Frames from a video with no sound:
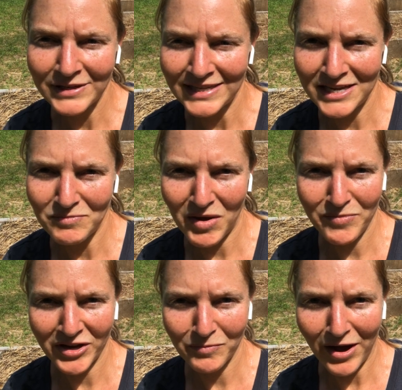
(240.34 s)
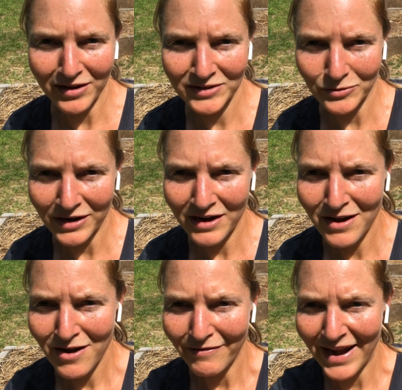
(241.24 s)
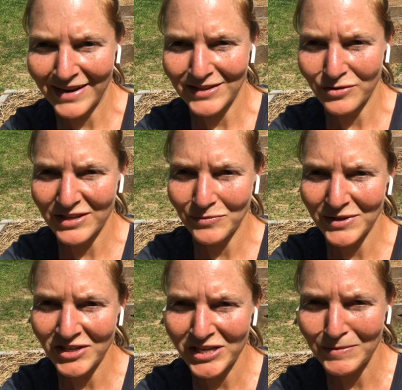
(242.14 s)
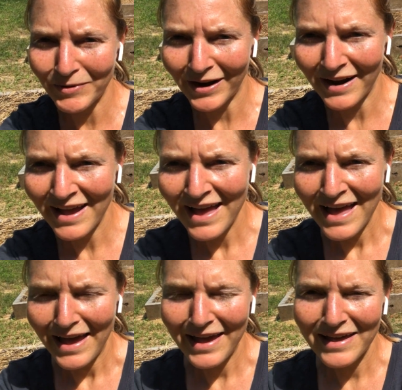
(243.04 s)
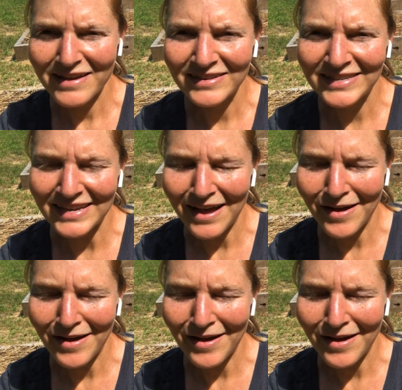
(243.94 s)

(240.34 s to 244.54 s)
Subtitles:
was in my big box store, right? So this was cheaper. And